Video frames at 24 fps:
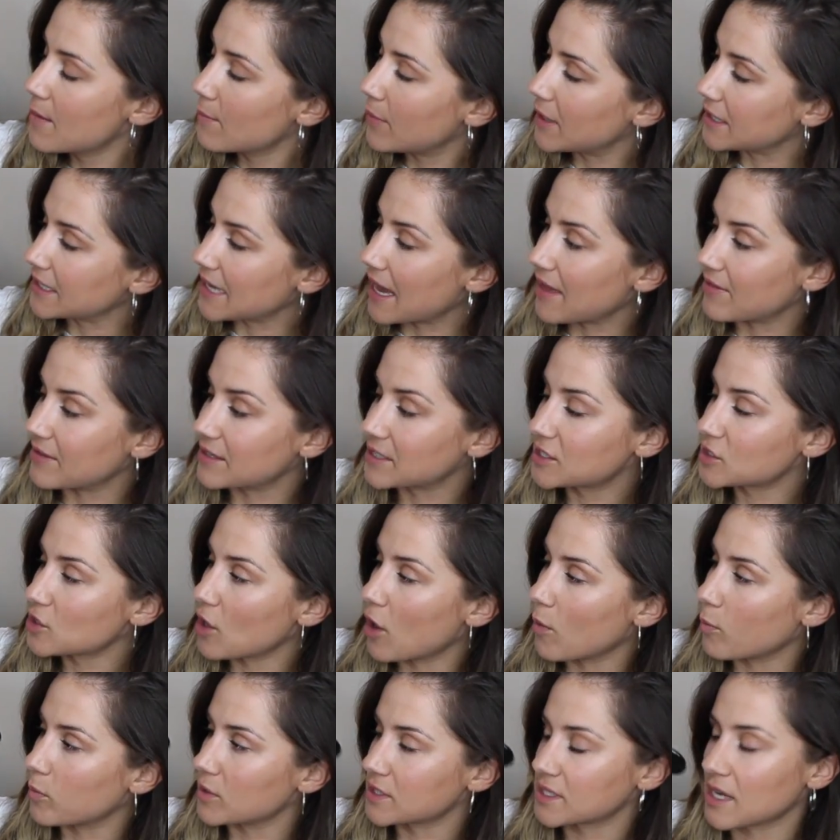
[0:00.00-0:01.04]
But yeah, this
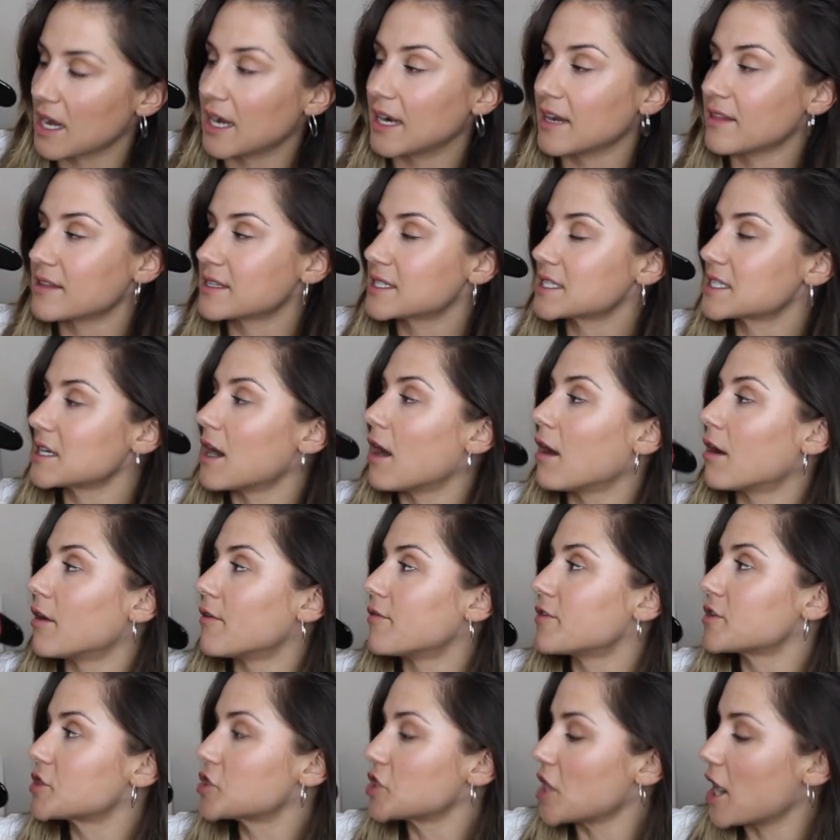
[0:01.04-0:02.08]
top was kind of the star
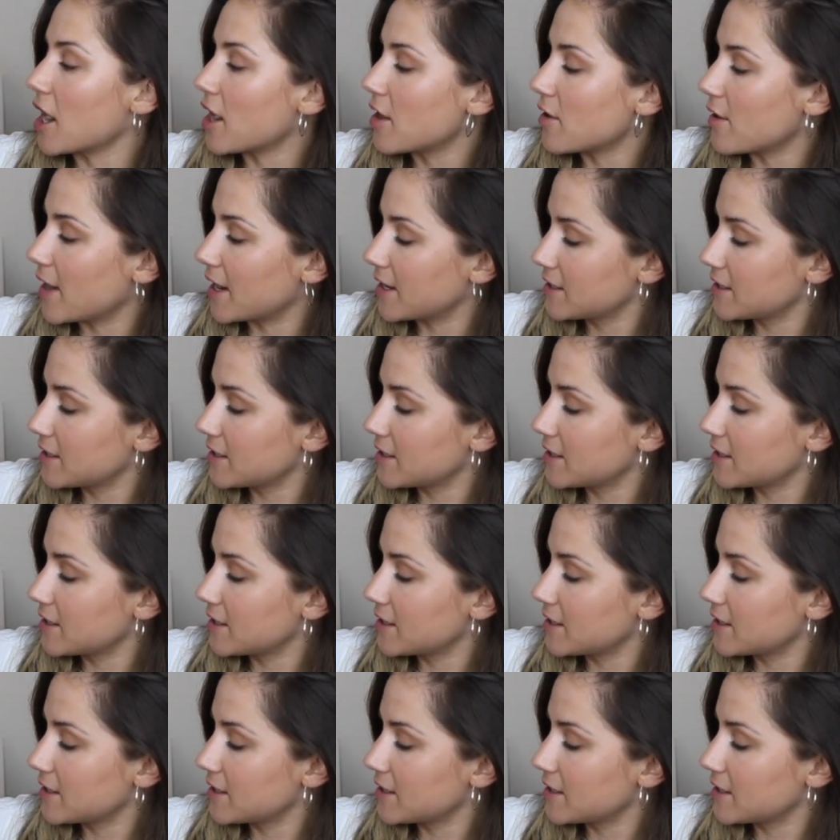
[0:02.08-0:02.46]
of the show,